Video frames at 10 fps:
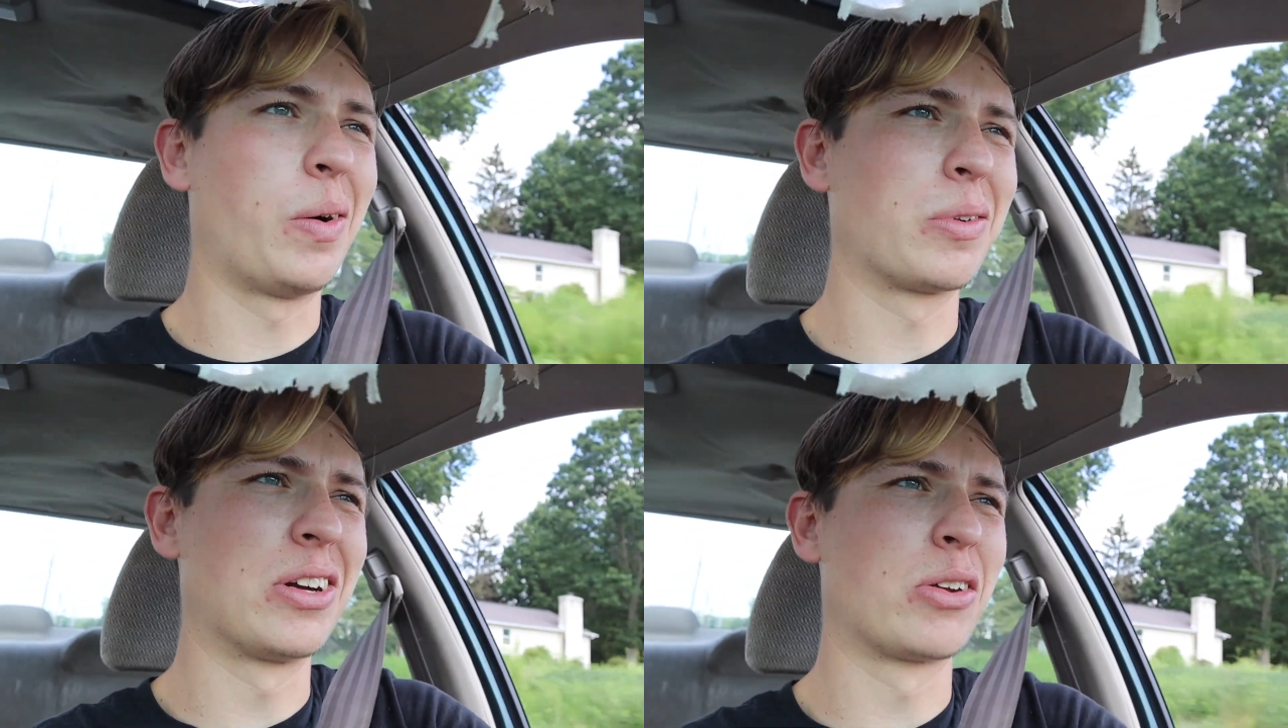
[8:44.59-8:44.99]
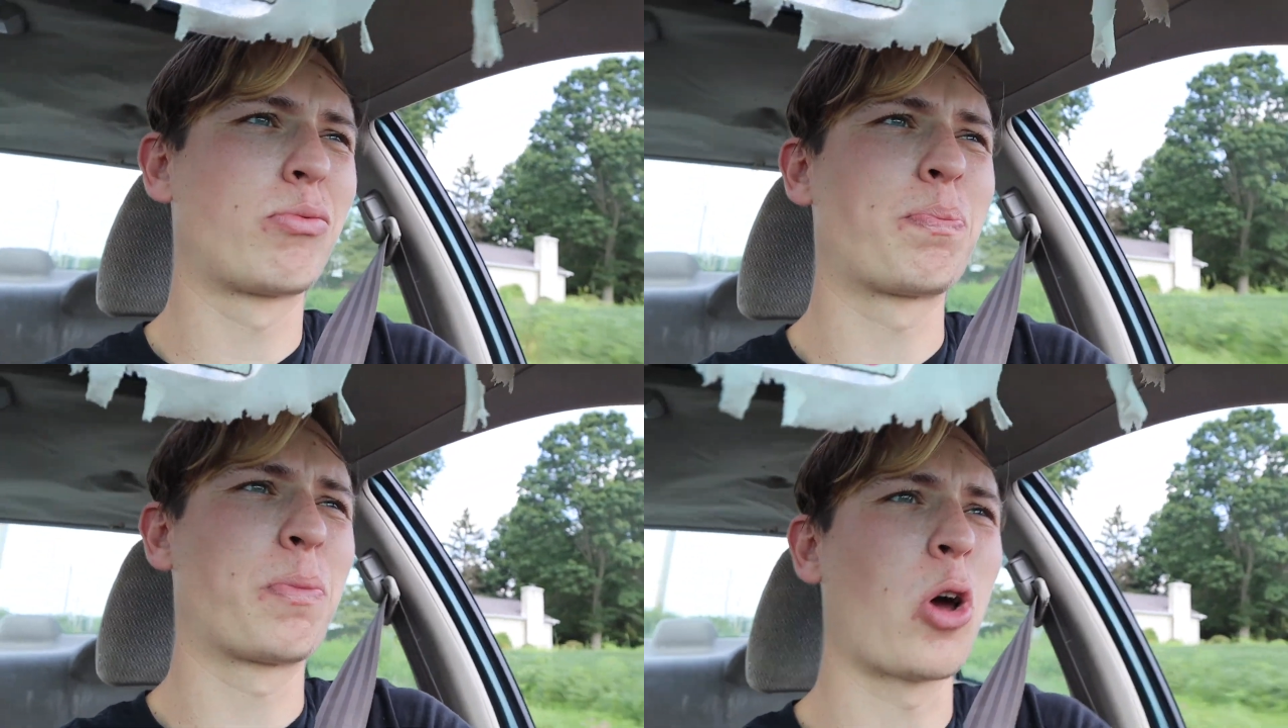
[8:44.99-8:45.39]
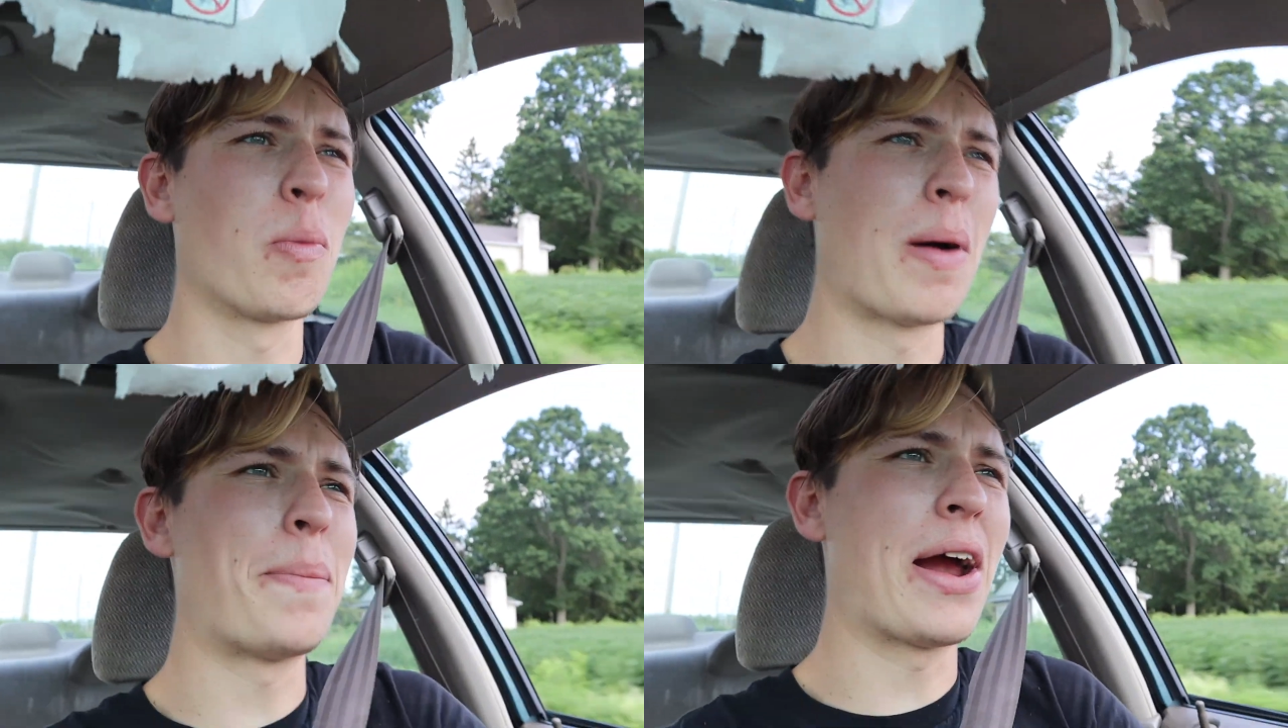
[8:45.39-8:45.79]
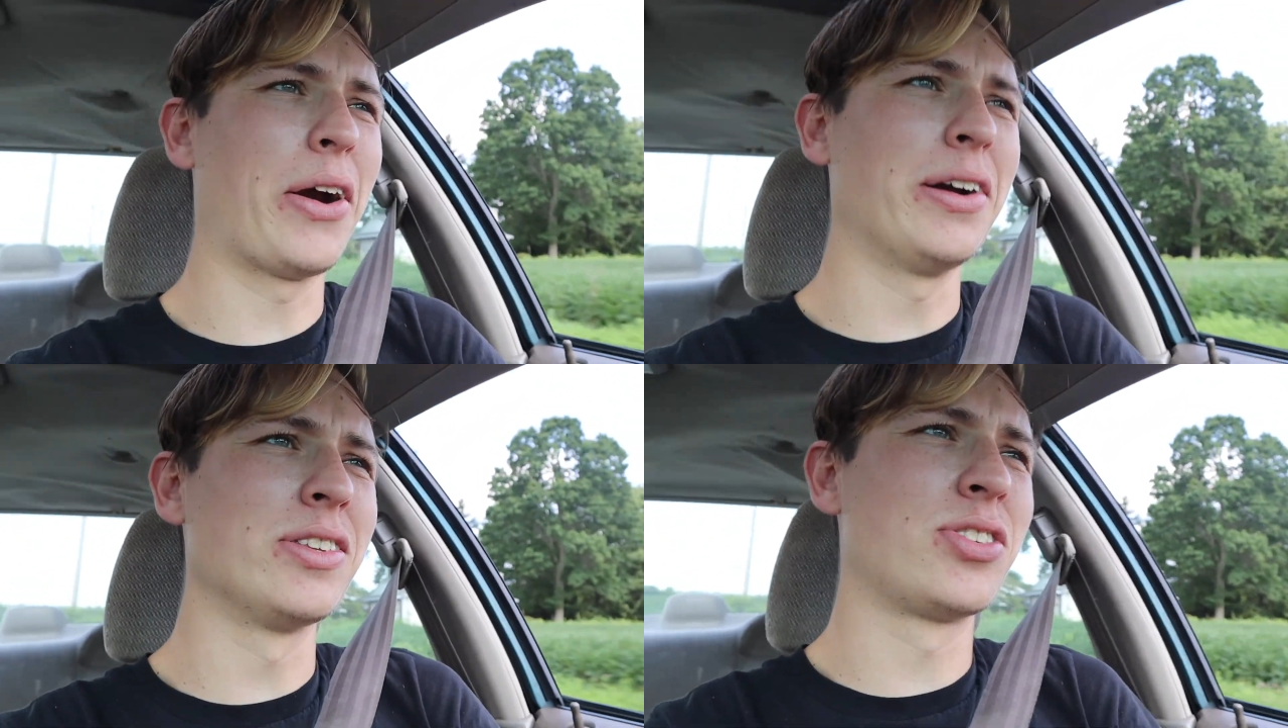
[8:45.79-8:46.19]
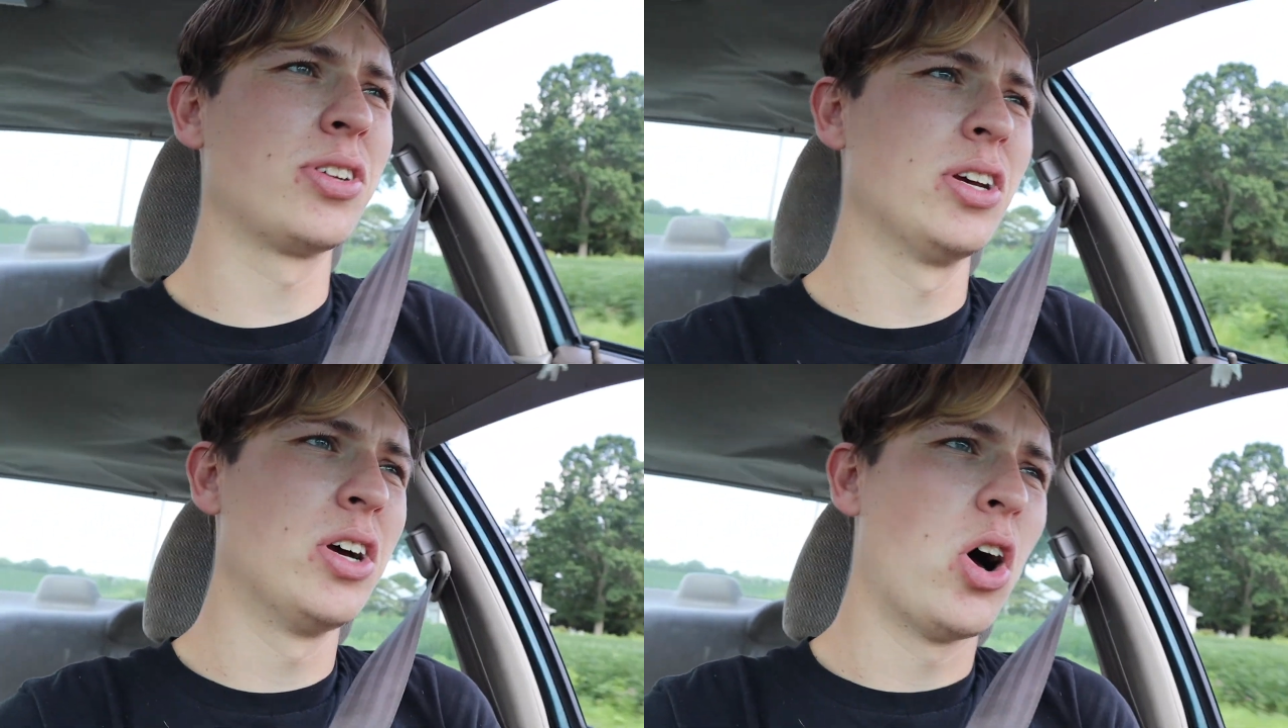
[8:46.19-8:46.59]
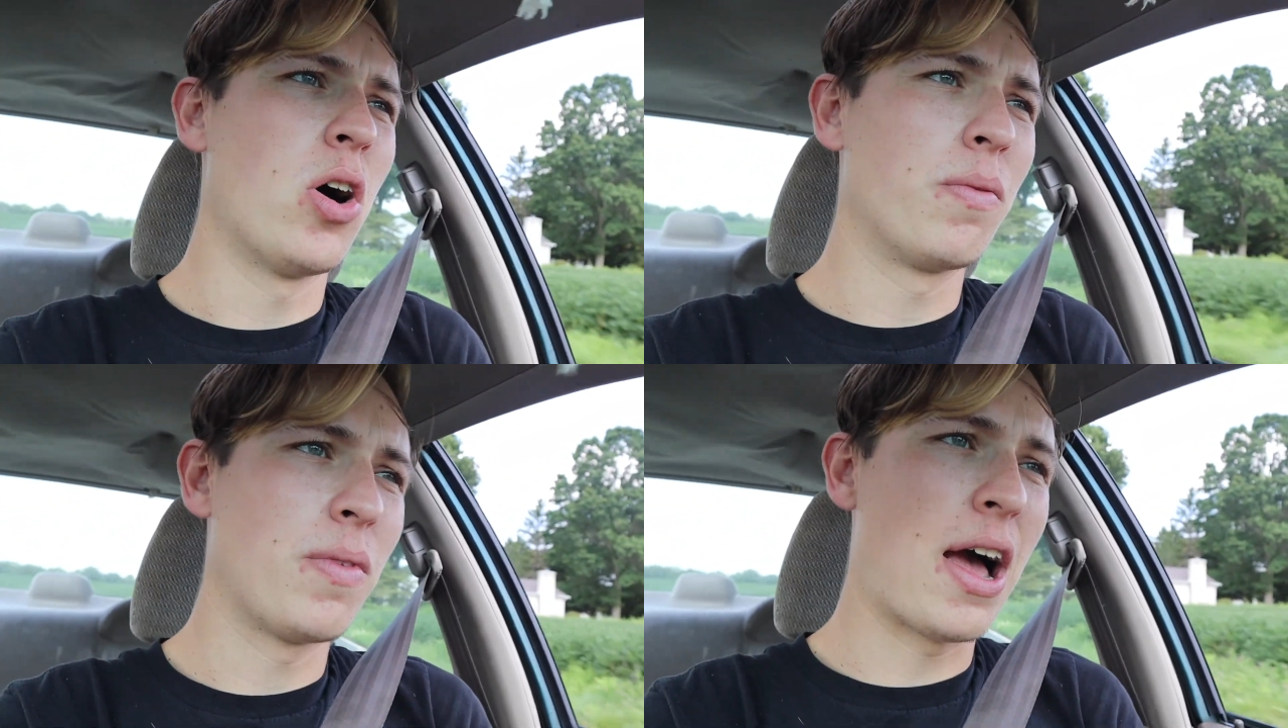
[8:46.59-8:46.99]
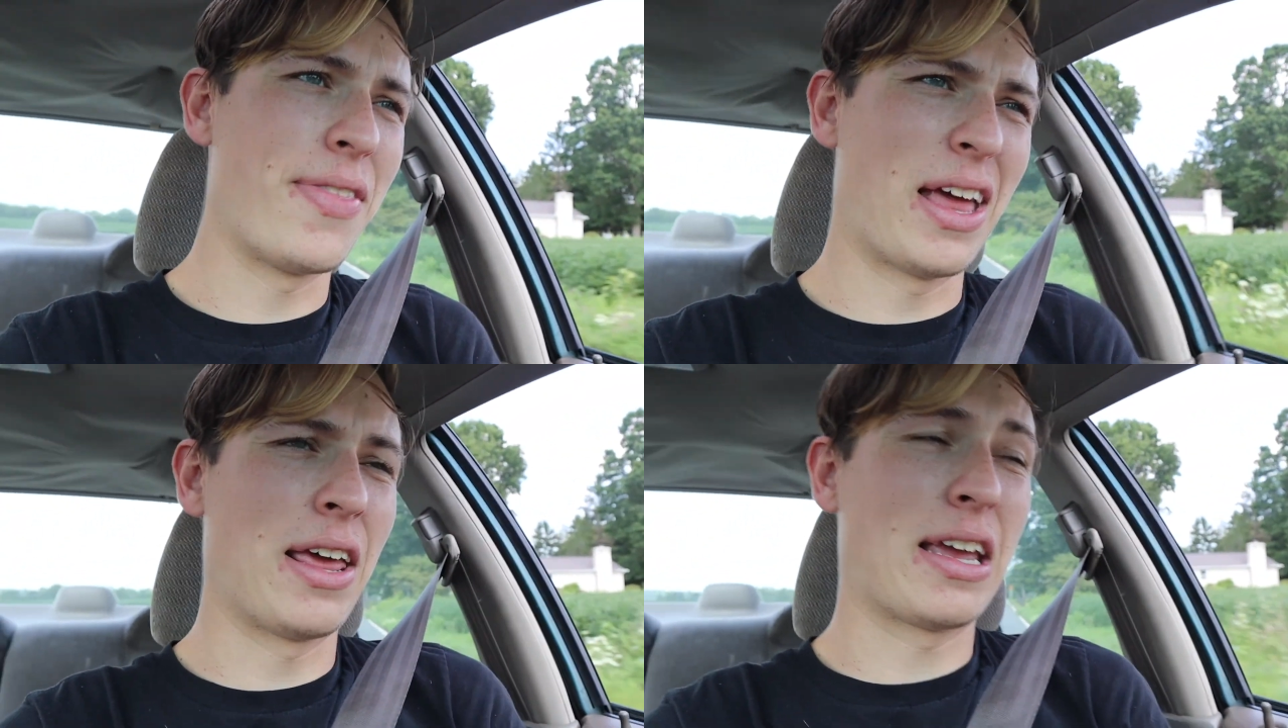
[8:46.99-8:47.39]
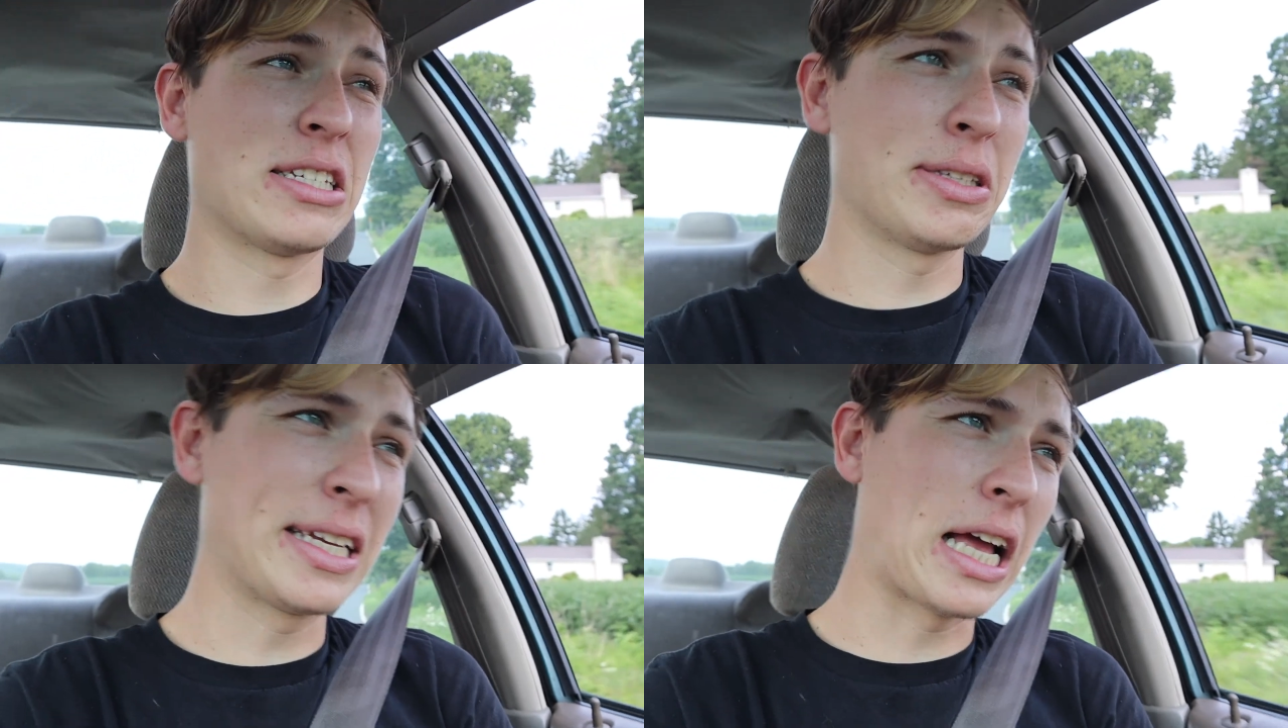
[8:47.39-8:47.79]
I'm gonna go to my parents, and then I guess I'll take the